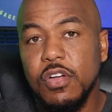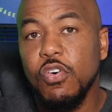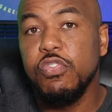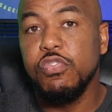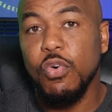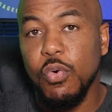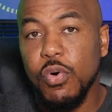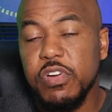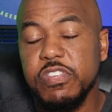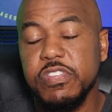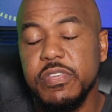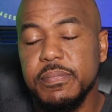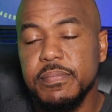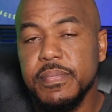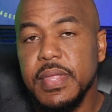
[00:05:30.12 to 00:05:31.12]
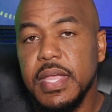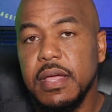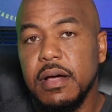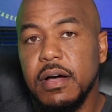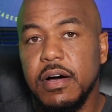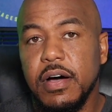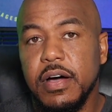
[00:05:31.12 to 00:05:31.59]
fours
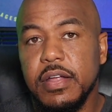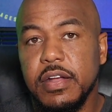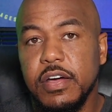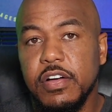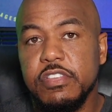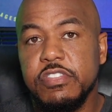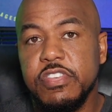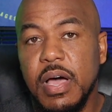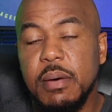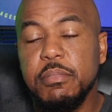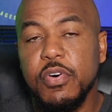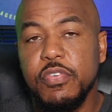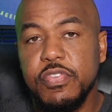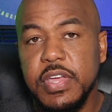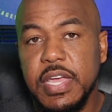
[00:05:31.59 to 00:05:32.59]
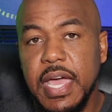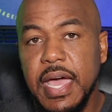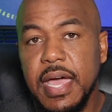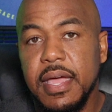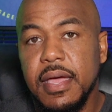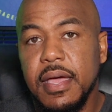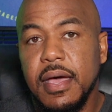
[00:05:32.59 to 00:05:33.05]
on jumbo
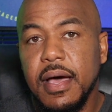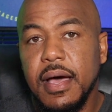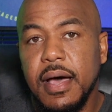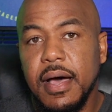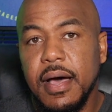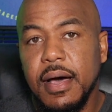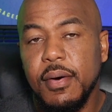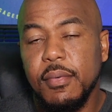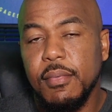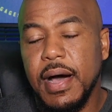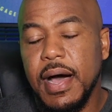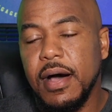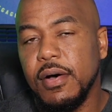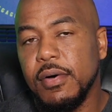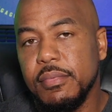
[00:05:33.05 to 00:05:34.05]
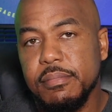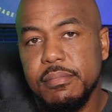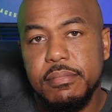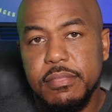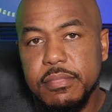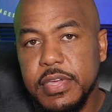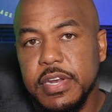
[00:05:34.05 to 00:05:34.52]
VA, while
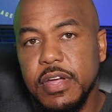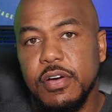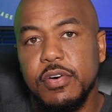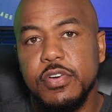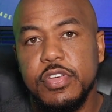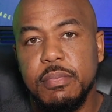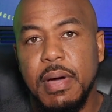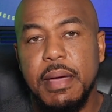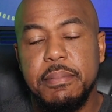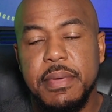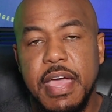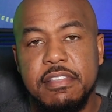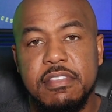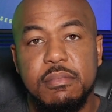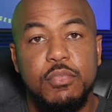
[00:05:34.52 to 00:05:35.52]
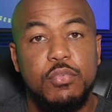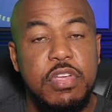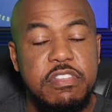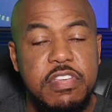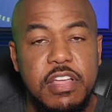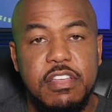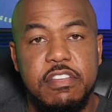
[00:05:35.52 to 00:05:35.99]
you know you might be at some
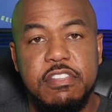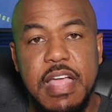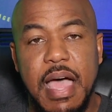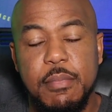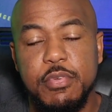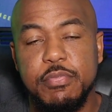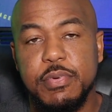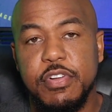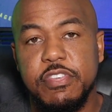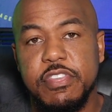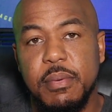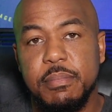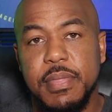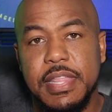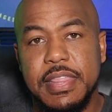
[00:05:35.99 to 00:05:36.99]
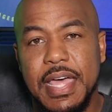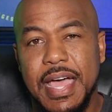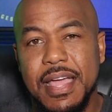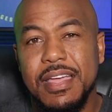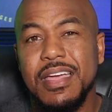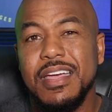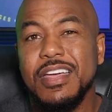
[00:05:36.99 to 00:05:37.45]
retail establishment or something like
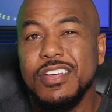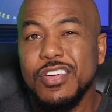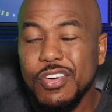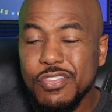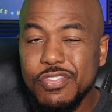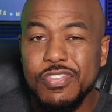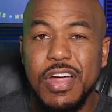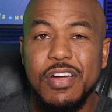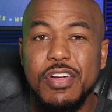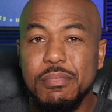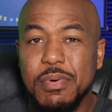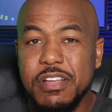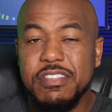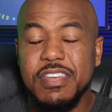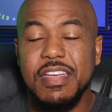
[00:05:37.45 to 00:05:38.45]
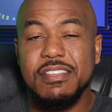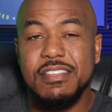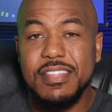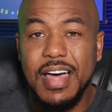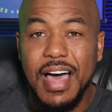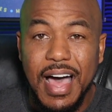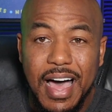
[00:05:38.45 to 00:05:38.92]
that. You're very much
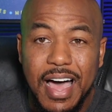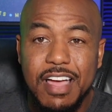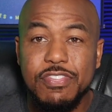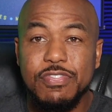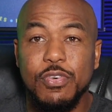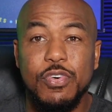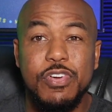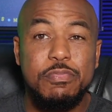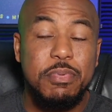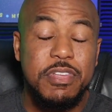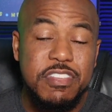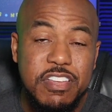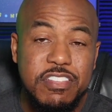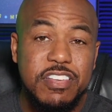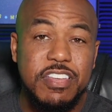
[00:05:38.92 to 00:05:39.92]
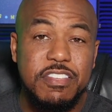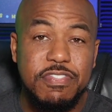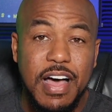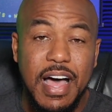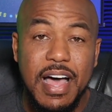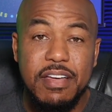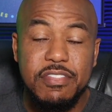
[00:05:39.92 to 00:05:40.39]
into the high fours, potentially
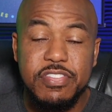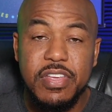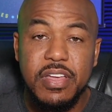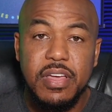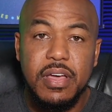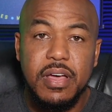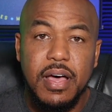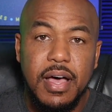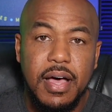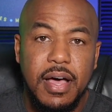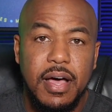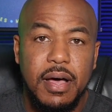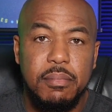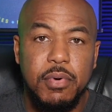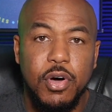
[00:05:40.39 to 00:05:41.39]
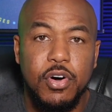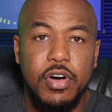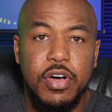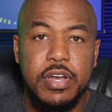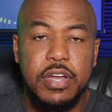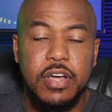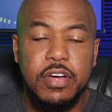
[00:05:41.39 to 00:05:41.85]
fives,
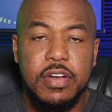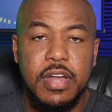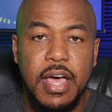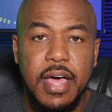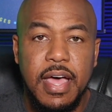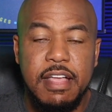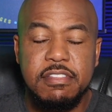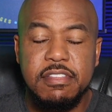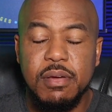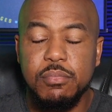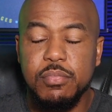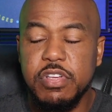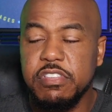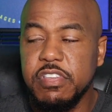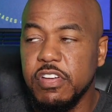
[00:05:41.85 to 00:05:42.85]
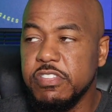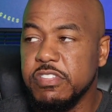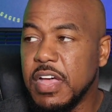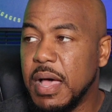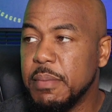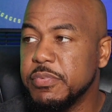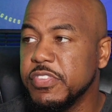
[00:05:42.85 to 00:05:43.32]
at some retail
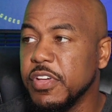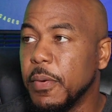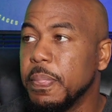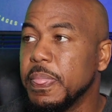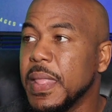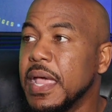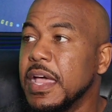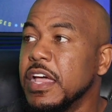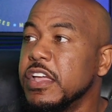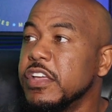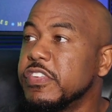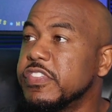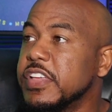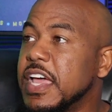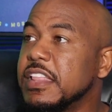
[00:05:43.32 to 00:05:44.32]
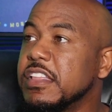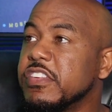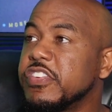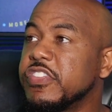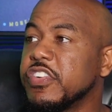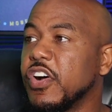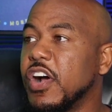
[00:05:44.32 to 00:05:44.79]
shop. So you're seeing
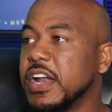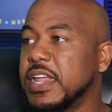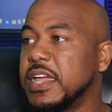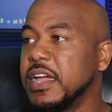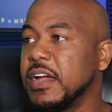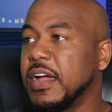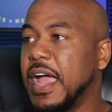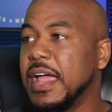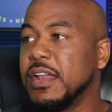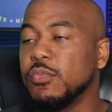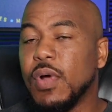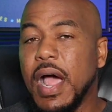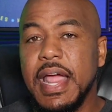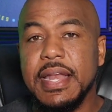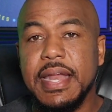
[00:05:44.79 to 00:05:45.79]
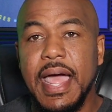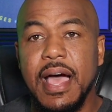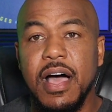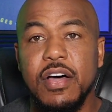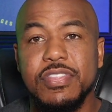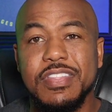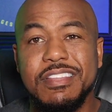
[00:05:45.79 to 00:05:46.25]
this chart here, and right
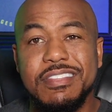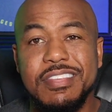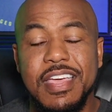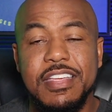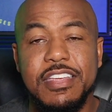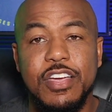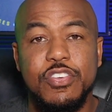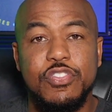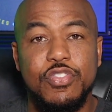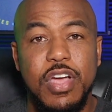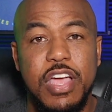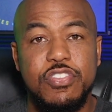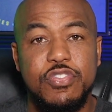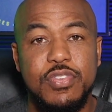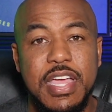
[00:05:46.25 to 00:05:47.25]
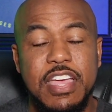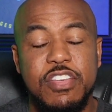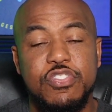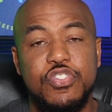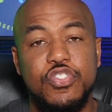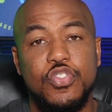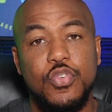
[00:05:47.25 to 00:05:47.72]
now the 10-year Treasury
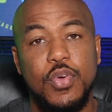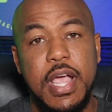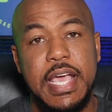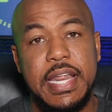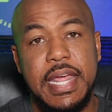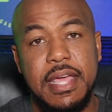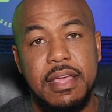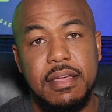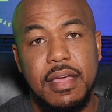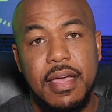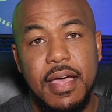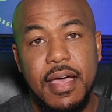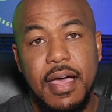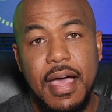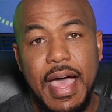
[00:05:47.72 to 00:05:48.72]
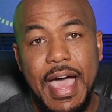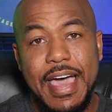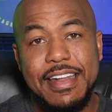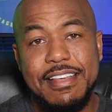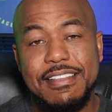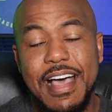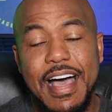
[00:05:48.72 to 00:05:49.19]
is trading
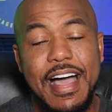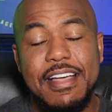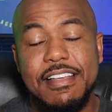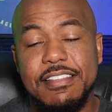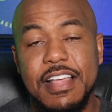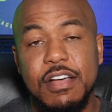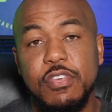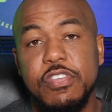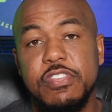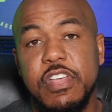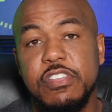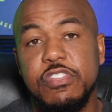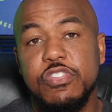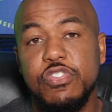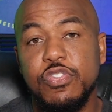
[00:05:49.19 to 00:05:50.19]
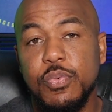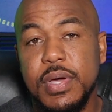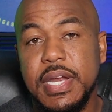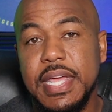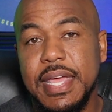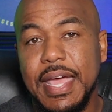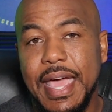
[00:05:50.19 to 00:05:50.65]
at its highest level since
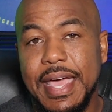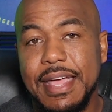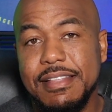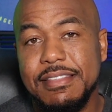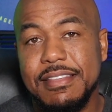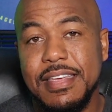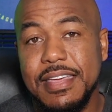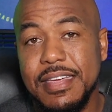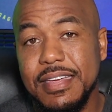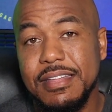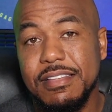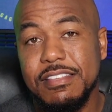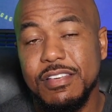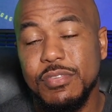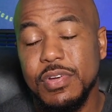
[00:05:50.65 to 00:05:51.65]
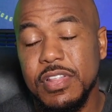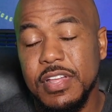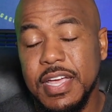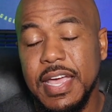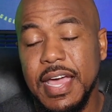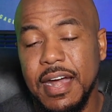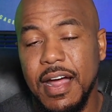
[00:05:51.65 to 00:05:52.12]
2018. So we're
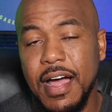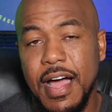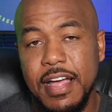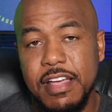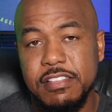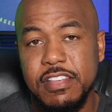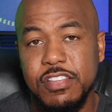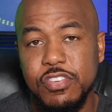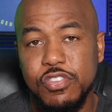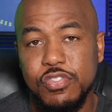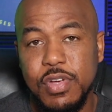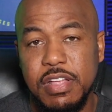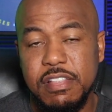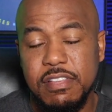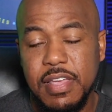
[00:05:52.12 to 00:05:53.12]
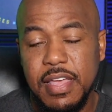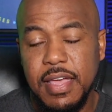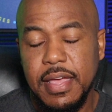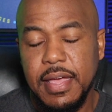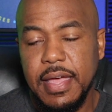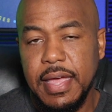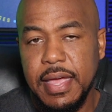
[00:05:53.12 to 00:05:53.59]
looking at our highest interest rates
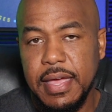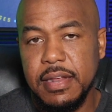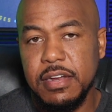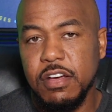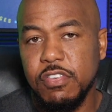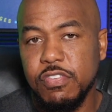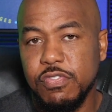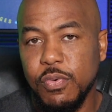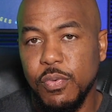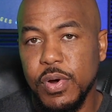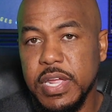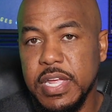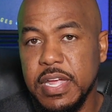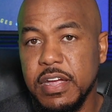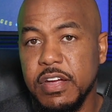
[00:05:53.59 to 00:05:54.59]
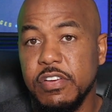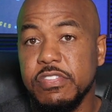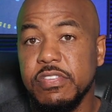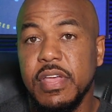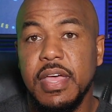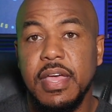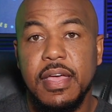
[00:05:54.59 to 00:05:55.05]
in 4 years.